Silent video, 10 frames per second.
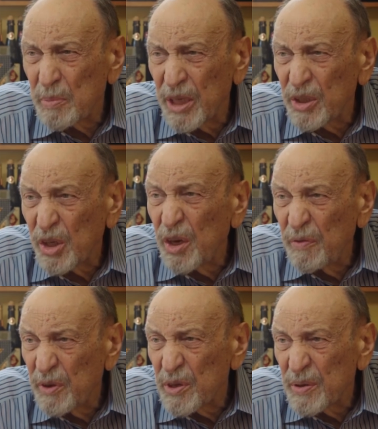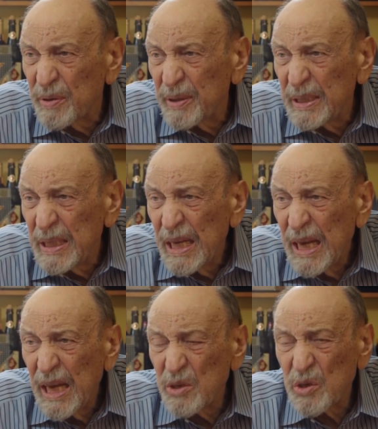amount of coverage.
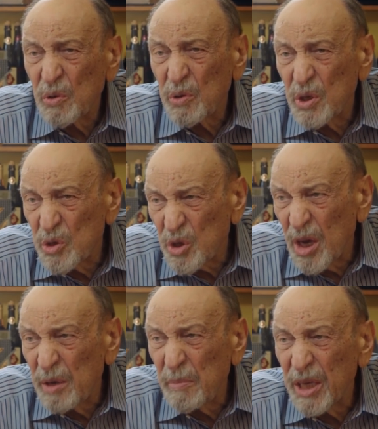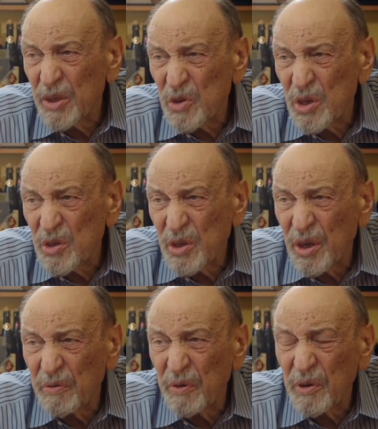And so the design magazines
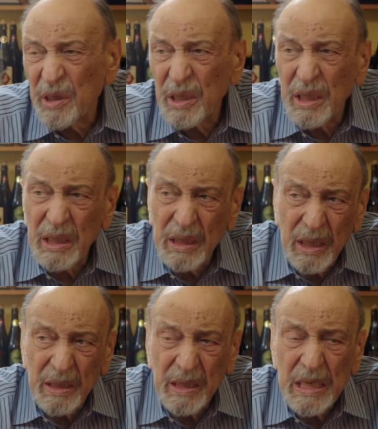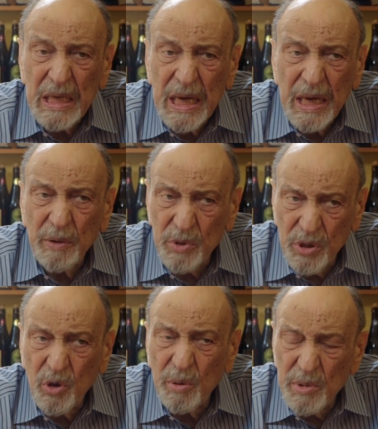cover it. Uh, it was
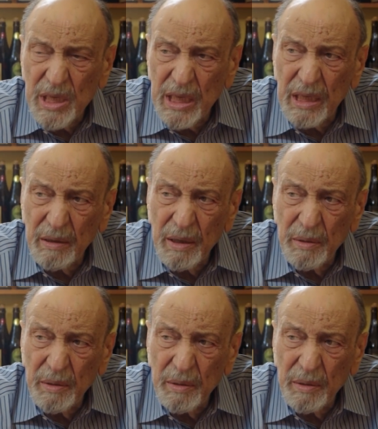enormously